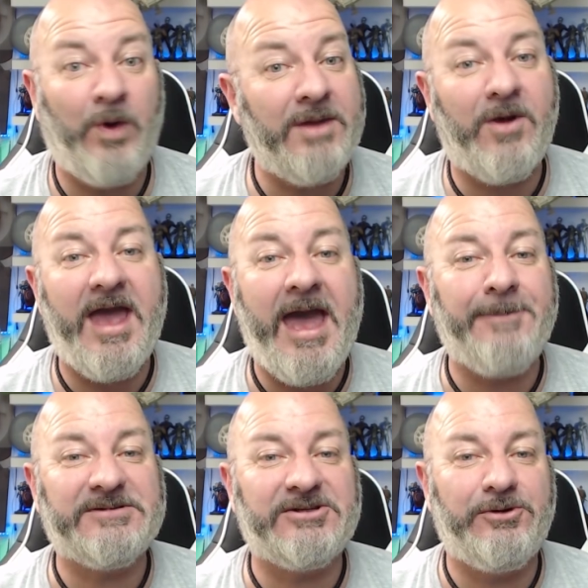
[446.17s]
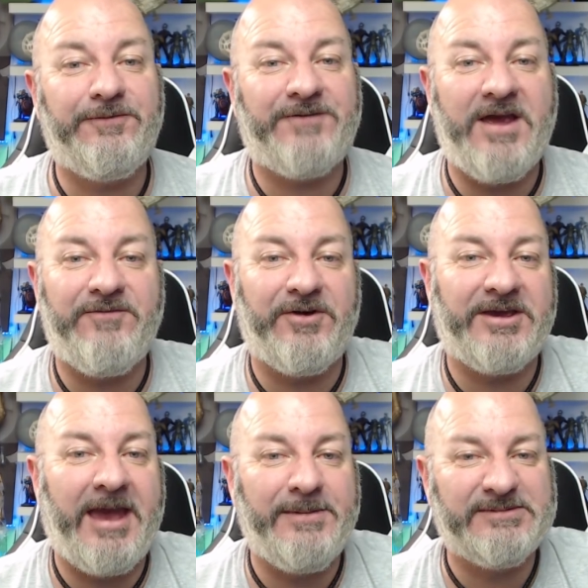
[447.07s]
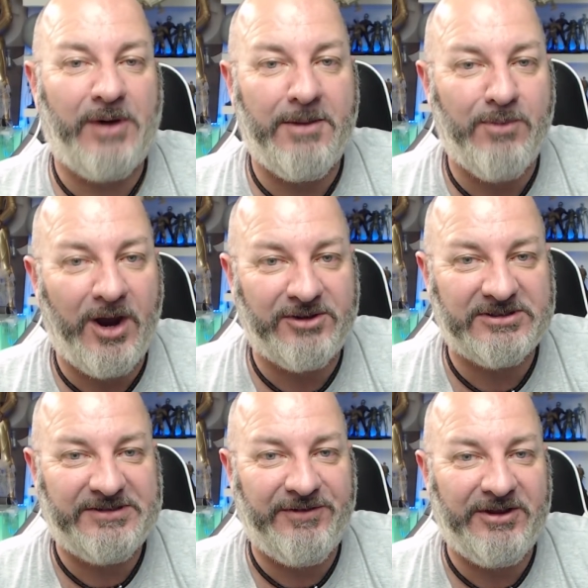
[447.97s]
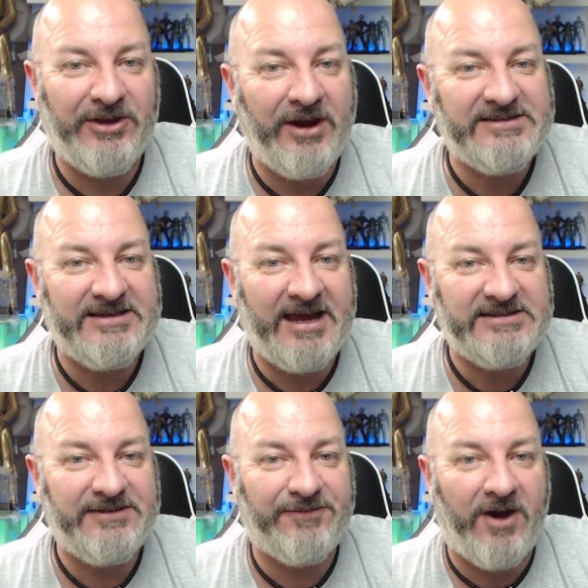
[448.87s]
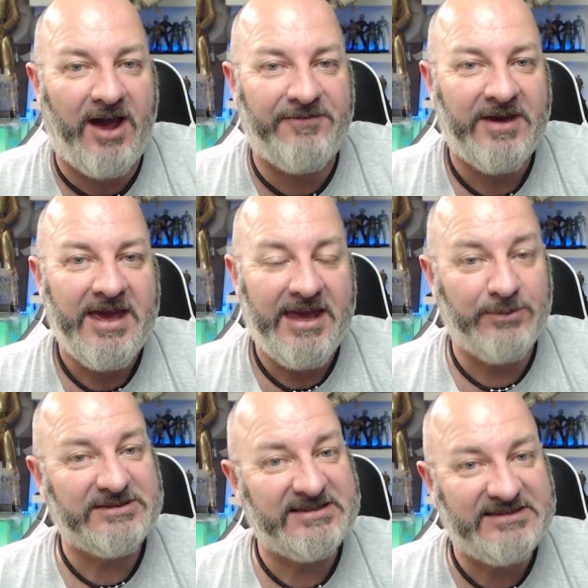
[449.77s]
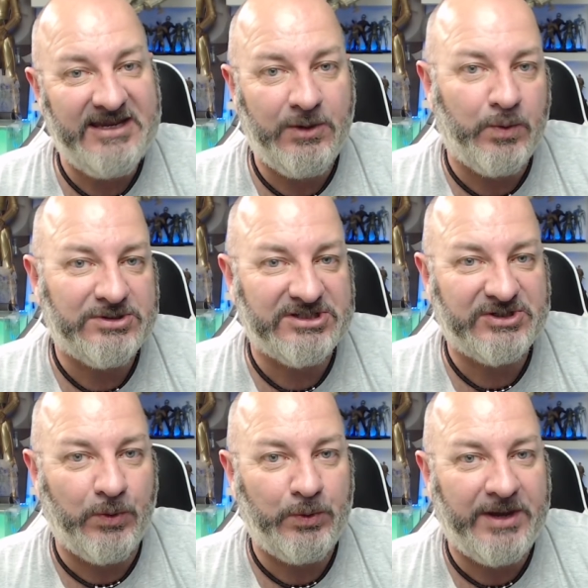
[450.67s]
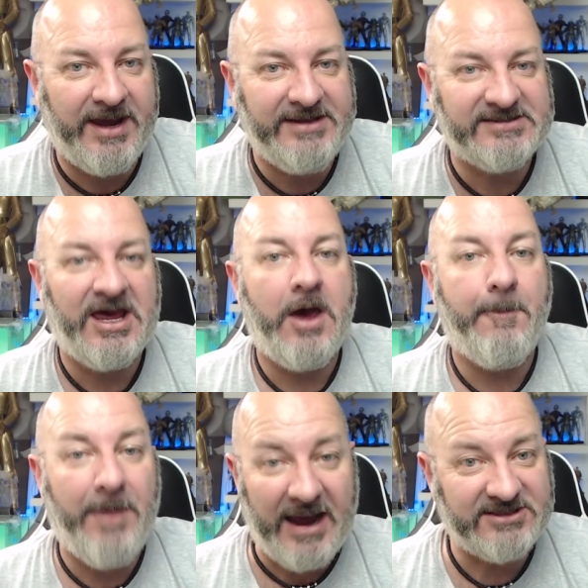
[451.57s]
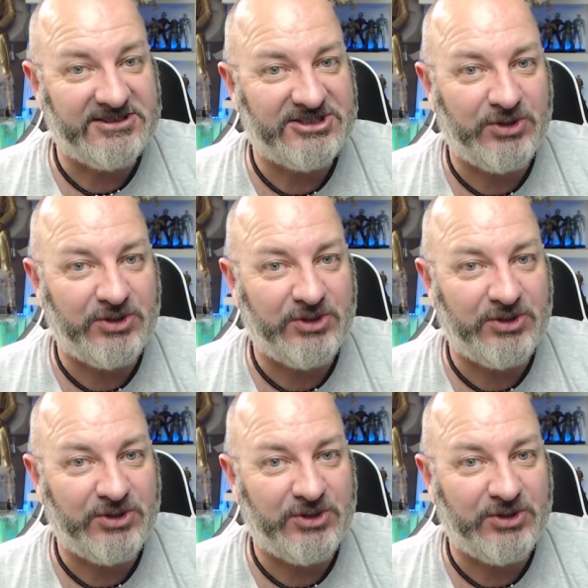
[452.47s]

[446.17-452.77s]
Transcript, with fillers: One of my absolute favourite games by Microsphere in 1985, it was the sequel to School Days, Back to